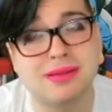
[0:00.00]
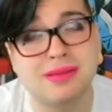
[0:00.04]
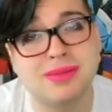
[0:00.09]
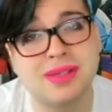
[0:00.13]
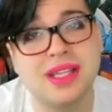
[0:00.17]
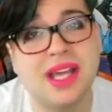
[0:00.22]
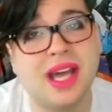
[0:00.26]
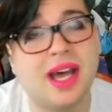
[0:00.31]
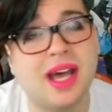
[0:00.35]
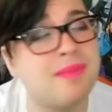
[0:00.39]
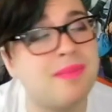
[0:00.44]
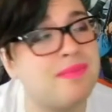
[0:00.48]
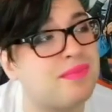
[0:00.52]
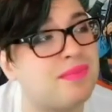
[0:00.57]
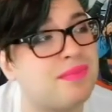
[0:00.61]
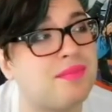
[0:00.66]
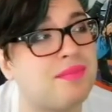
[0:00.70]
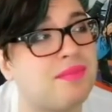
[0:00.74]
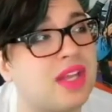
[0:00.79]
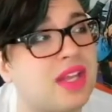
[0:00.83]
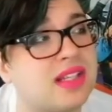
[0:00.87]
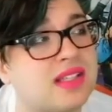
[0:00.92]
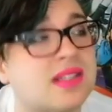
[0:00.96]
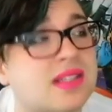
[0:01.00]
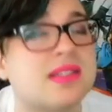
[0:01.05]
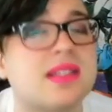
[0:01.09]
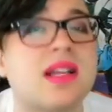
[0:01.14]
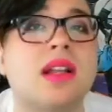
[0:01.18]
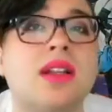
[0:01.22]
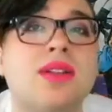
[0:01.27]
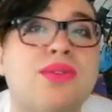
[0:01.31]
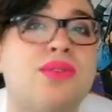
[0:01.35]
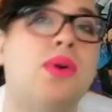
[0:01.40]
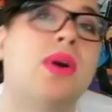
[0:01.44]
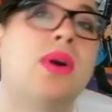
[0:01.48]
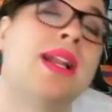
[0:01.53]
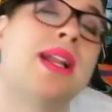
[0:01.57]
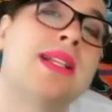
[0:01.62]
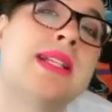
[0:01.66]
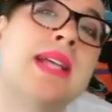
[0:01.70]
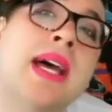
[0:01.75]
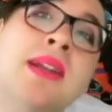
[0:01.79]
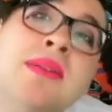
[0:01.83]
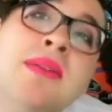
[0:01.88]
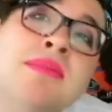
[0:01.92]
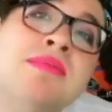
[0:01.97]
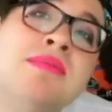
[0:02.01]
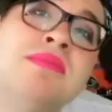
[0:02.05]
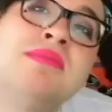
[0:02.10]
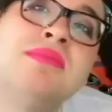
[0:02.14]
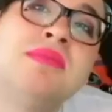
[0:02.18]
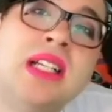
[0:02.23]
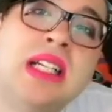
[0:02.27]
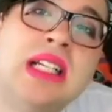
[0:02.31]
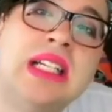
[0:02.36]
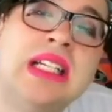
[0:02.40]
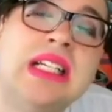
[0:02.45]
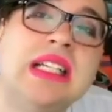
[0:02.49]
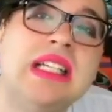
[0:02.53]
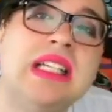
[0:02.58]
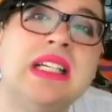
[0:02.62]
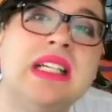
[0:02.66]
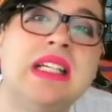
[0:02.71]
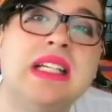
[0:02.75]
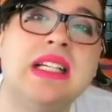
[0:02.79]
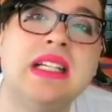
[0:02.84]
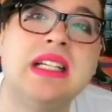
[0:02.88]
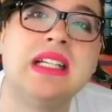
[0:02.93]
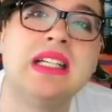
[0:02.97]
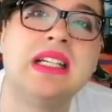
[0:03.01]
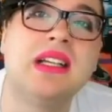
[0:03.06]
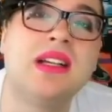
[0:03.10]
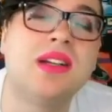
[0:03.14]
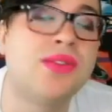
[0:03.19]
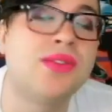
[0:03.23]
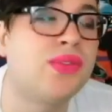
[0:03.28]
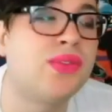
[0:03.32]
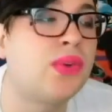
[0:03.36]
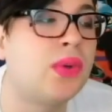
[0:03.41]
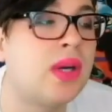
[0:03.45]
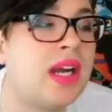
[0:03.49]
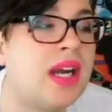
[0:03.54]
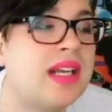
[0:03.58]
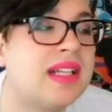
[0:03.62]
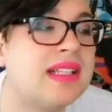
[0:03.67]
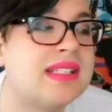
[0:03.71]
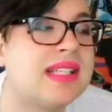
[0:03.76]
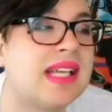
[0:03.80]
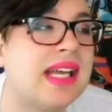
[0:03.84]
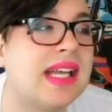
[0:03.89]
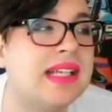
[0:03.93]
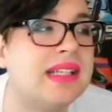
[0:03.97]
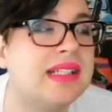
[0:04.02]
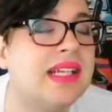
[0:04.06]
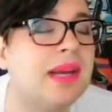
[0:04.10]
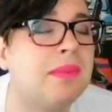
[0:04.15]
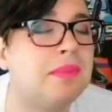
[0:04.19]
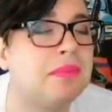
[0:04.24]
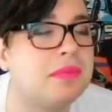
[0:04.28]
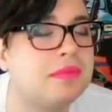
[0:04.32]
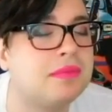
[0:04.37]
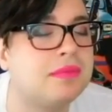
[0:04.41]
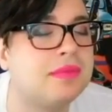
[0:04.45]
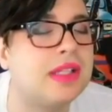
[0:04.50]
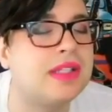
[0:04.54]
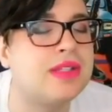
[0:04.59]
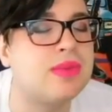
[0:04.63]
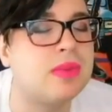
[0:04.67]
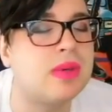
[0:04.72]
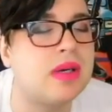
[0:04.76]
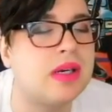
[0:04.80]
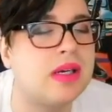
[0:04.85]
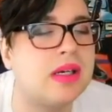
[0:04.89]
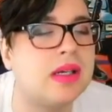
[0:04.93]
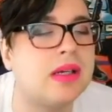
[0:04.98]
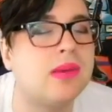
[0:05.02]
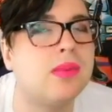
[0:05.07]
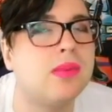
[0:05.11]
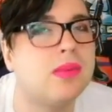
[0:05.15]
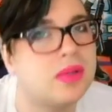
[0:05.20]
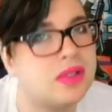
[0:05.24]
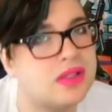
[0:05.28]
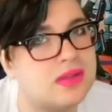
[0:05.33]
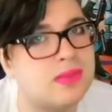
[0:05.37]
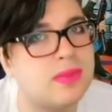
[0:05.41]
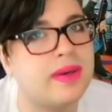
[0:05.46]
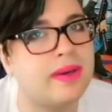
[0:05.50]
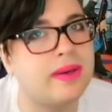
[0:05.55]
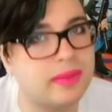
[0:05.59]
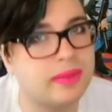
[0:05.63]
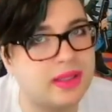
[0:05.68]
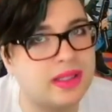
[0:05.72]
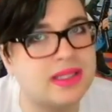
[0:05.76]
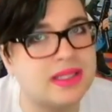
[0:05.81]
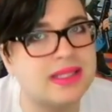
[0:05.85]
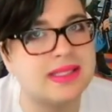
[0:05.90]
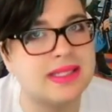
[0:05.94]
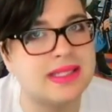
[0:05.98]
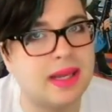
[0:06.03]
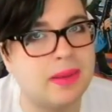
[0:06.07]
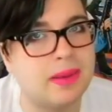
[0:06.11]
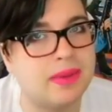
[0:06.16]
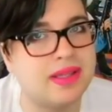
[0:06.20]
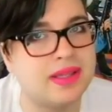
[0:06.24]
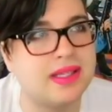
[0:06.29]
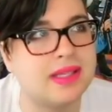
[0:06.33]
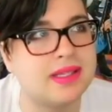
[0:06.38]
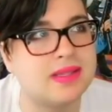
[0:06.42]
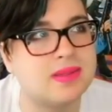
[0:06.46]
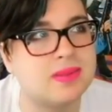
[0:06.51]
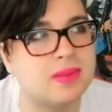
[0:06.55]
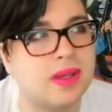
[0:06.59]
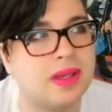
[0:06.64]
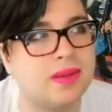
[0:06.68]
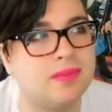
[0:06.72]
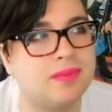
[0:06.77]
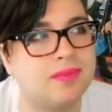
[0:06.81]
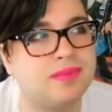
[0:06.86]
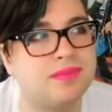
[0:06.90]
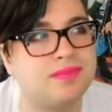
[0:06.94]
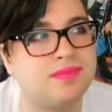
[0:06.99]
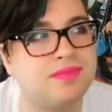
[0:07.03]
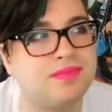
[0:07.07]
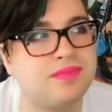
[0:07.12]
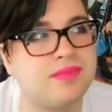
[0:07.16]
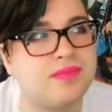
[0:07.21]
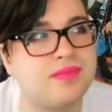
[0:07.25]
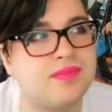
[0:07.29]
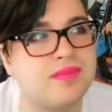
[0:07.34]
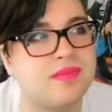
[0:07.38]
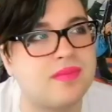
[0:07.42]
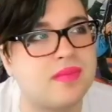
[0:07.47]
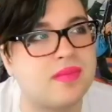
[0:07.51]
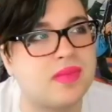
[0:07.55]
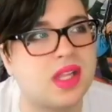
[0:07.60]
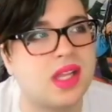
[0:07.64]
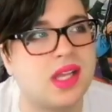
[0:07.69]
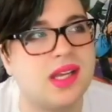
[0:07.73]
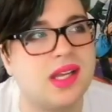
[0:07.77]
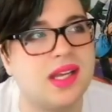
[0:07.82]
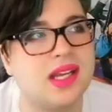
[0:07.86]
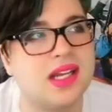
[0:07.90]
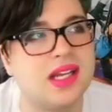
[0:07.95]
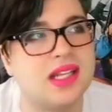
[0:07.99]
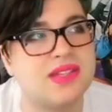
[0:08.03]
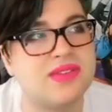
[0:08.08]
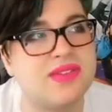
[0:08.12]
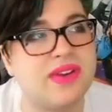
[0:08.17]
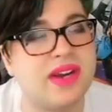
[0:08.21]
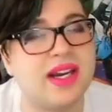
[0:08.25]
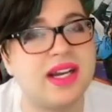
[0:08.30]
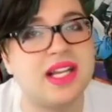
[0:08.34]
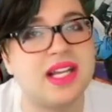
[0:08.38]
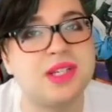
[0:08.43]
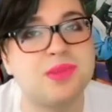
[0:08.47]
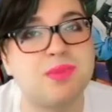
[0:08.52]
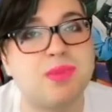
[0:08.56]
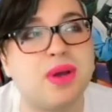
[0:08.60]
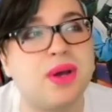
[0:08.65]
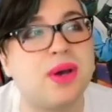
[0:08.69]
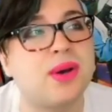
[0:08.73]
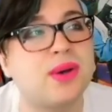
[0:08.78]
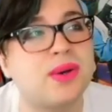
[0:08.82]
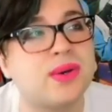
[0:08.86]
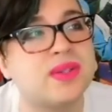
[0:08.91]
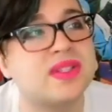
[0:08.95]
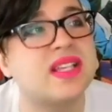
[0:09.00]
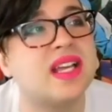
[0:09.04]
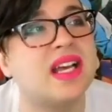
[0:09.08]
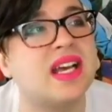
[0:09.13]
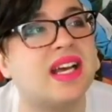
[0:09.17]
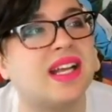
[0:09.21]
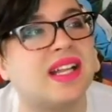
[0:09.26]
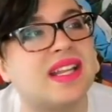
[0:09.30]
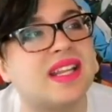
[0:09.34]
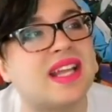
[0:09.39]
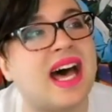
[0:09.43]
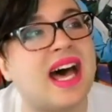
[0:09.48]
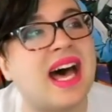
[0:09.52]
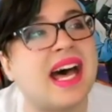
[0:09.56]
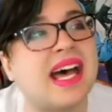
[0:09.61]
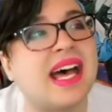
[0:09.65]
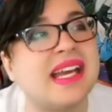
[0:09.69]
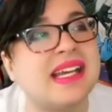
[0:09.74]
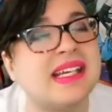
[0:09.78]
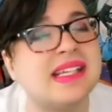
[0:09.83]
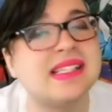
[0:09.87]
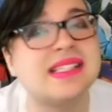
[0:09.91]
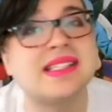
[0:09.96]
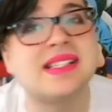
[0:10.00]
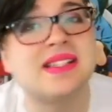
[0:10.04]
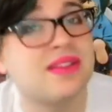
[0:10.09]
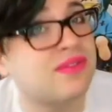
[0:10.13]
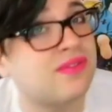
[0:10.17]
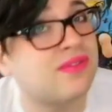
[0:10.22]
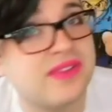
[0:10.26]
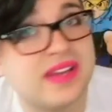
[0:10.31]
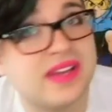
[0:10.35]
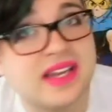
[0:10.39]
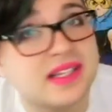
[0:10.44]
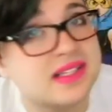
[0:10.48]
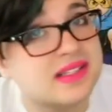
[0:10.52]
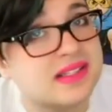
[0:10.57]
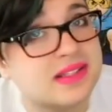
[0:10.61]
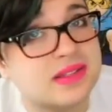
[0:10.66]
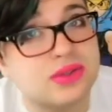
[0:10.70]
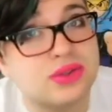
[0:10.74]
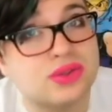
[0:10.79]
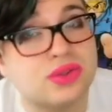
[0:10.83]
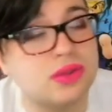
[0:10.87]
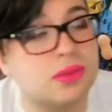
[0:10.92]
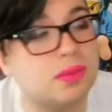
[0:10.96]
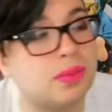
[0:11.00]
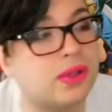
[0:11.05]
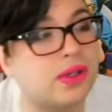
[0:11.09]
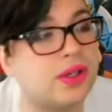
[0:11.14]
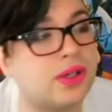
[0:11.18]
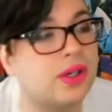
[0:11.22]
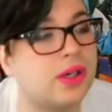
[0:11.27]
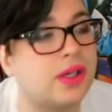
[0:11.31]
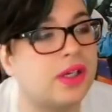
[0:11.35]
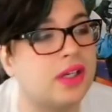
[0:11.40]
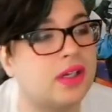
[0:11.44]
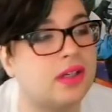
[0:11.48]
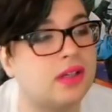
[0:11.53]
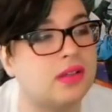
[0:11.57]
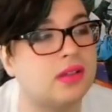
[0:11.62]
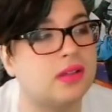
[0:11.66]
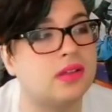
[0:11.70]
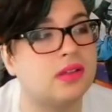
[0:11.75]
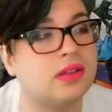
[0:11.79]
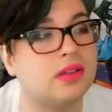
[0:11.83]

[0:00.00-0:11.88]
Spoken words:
But yeah, it's a solid 4 out of 10. 4 out of 10, yep. That's where we're gonna stay with this one. It's a very nice pose. The eyes and the face is super good.